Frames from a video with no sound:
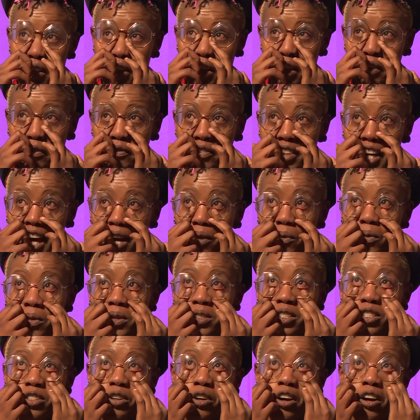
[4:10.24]
if that
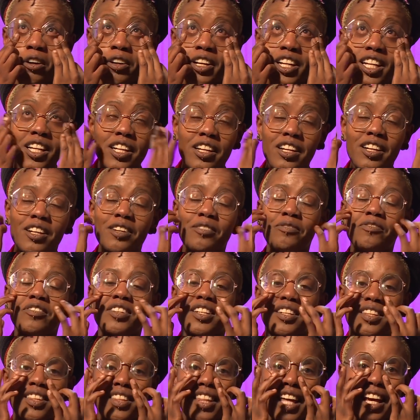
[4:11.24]
was your only
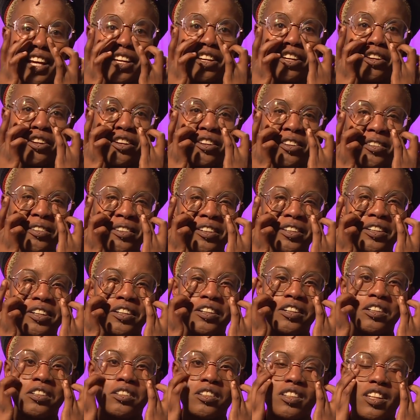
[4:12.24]
gift, thank you.
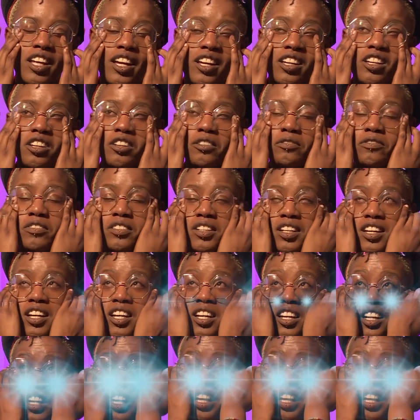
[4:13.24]
Thank you for that.